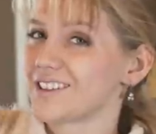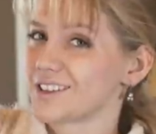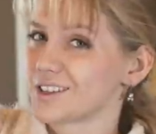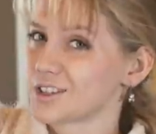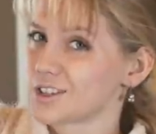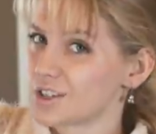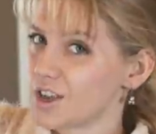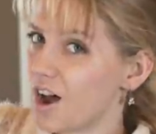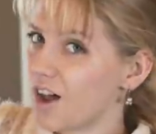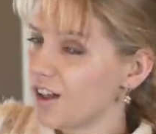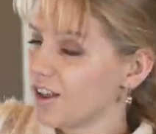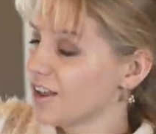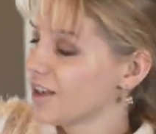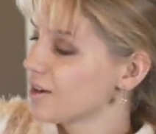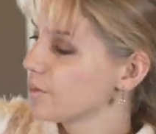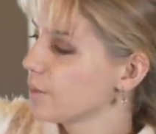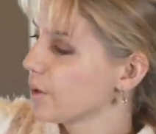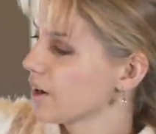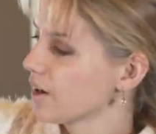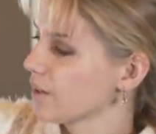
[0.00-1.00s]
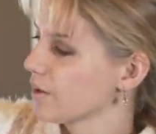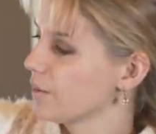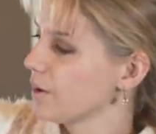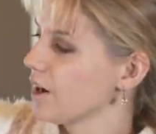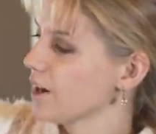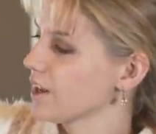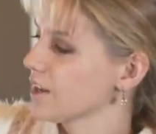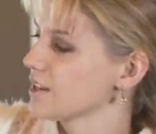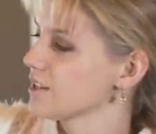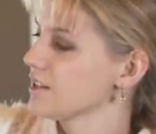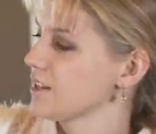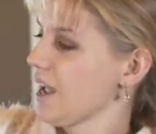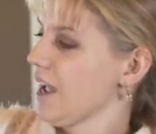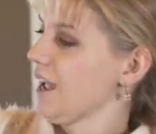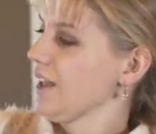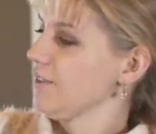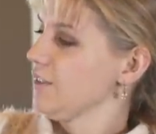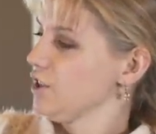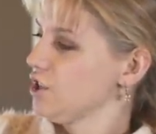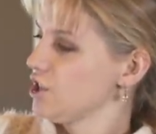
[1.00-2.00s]
the solid part of the bodice
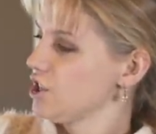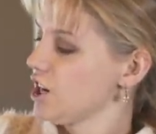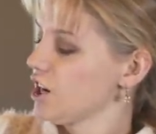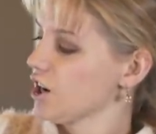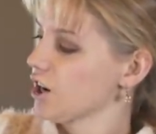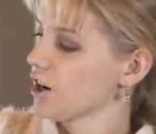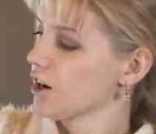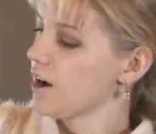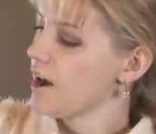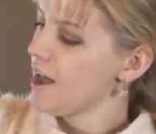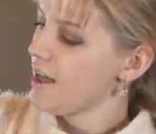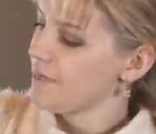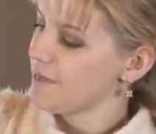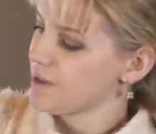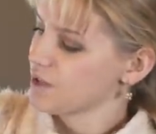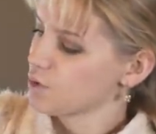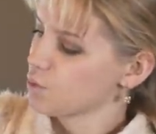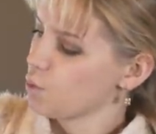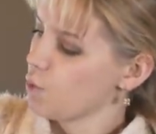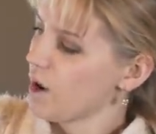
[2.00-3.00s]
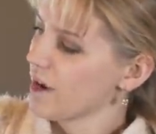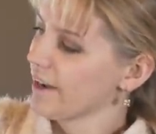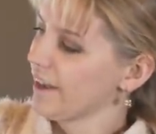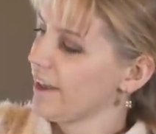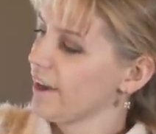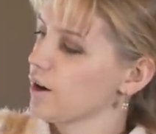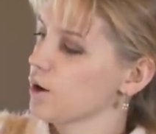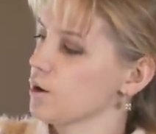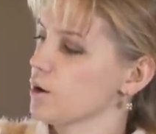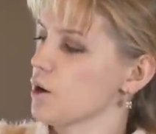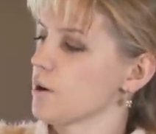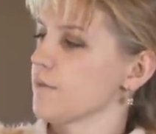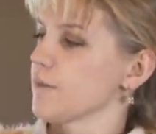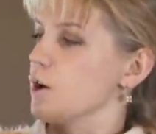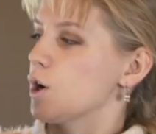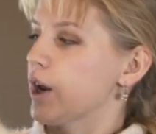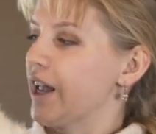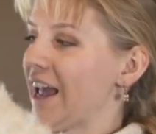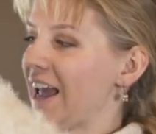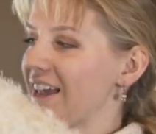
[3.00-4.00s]
and the sheer. This one layer of
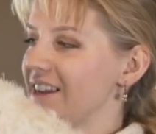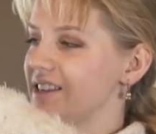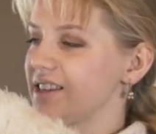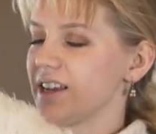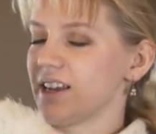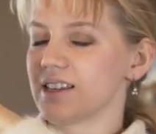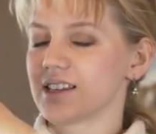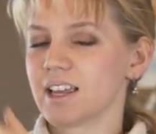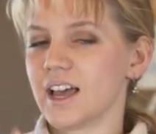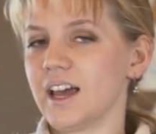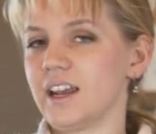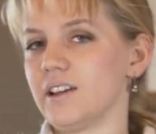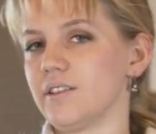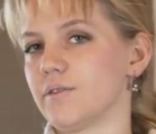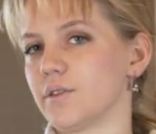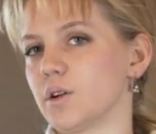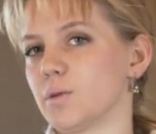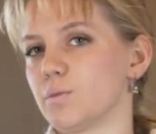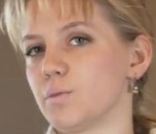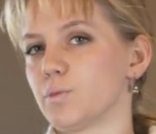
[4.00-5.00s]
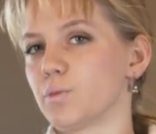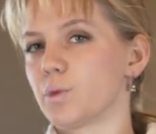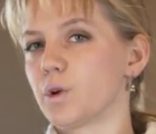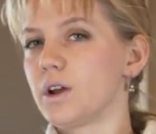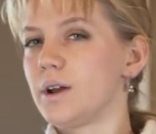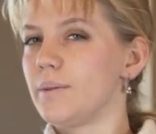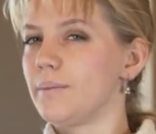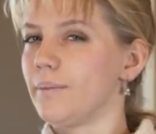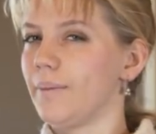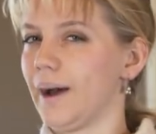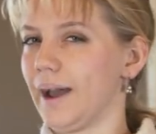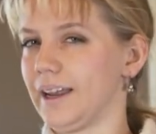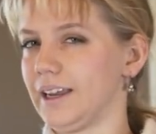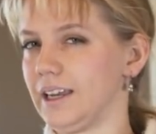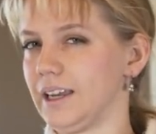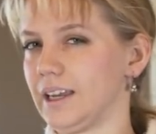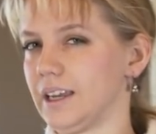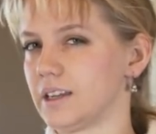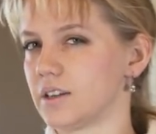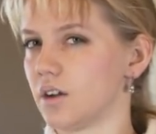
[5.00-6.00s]
organza is kind of
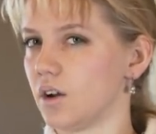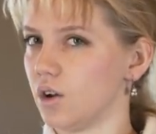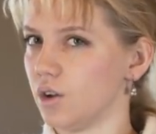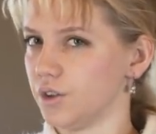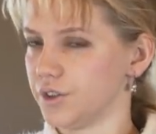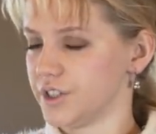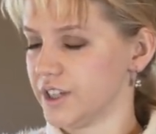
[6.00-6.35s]
combining it all